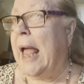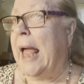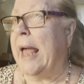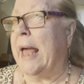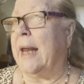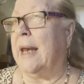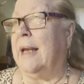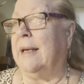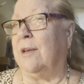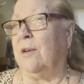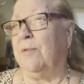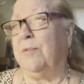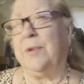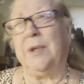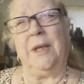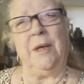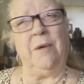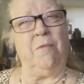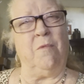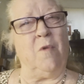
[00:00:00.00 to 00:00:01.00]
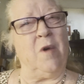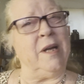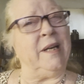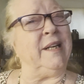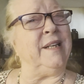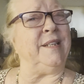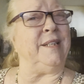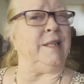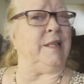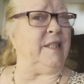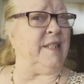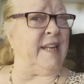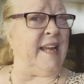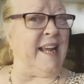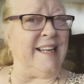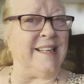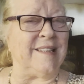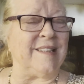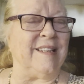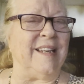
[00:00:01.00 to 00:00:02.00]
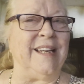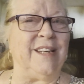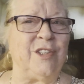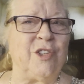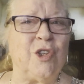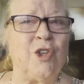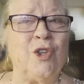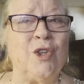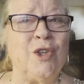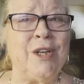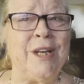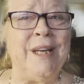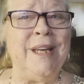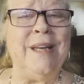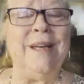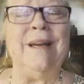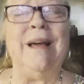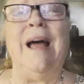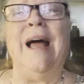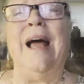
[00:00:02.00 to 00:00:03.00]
and I don't really want it to taste like turkey.